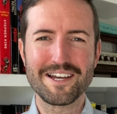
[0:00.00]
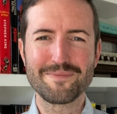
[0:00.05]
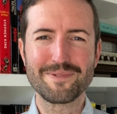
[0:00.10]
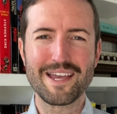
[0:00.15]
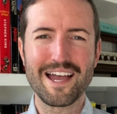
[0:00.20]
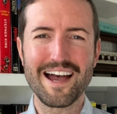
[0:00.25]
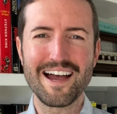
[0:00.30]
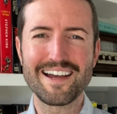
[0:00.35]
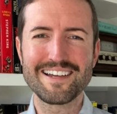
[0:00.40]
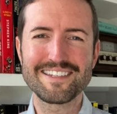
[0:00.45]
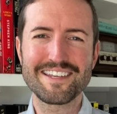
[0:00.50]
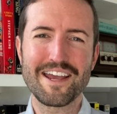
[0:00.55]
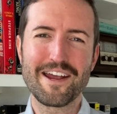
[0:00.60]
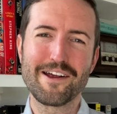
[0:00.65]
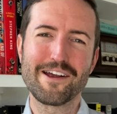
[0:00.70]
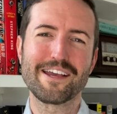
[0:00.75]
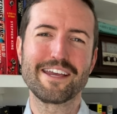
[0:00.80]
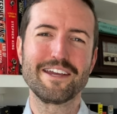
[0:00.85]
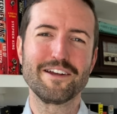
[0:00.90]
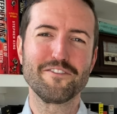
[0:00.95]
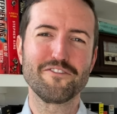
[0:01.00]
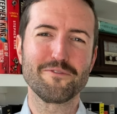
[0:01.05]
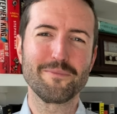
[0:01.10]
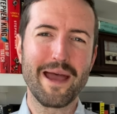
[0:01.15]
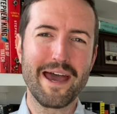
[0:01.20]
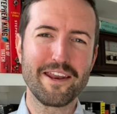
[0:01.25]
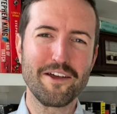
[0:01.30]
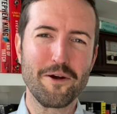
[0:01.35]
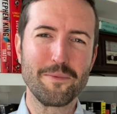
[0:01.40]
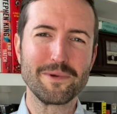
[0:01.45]
up guys, Eric here from
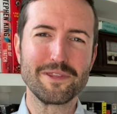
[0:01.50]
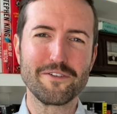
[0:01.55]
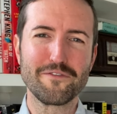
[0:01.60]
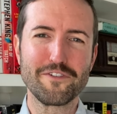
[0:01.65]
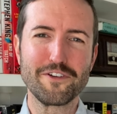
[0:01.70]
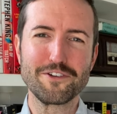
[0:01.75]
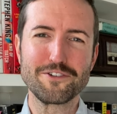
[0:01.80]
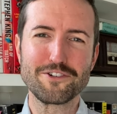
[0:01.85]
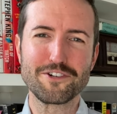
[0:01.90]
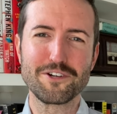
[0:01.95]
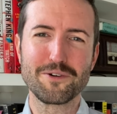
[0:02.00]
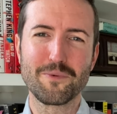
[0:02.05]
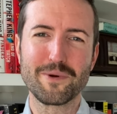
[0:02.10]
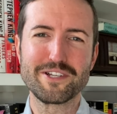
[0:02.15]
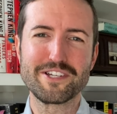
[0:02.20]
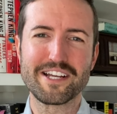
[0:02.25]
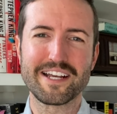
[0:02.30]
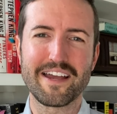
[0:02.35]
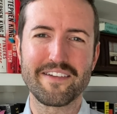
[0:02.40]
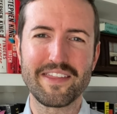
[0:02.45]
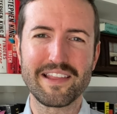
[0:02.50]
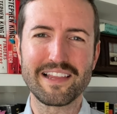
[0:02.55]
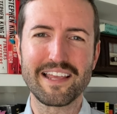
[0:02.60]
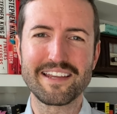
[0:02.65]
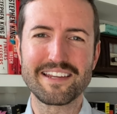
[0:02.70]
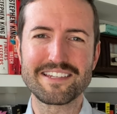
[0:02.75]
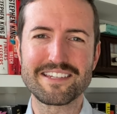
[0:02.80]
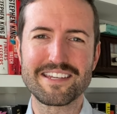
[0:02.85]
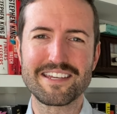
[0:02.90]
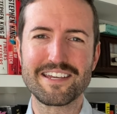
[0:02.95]
At Home in the Future. We check out the
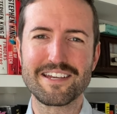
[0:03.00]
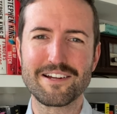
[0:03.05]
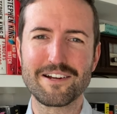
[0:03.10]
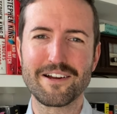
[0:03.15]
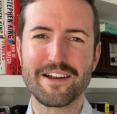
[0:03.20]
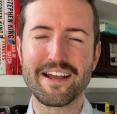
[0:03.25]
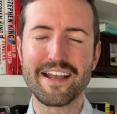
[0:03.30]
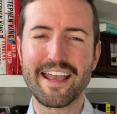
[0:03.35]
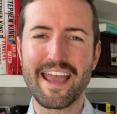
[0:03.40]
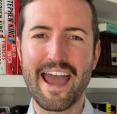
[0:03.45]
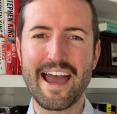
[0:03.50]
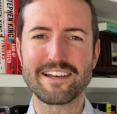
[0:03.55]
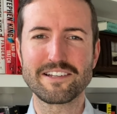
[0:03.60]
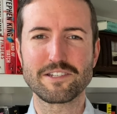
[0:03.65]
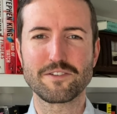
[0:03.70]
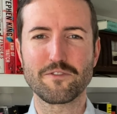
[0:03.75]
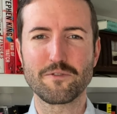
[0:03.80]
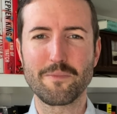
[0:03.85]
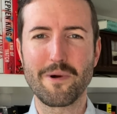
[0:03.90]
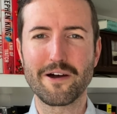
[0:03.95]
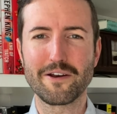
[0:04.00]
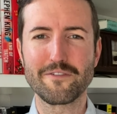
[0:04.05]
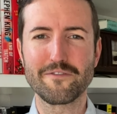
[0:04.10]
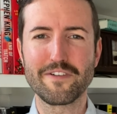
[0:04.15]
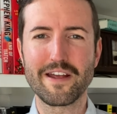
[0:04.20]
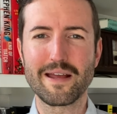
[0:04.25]
latest gear and gadgets for modern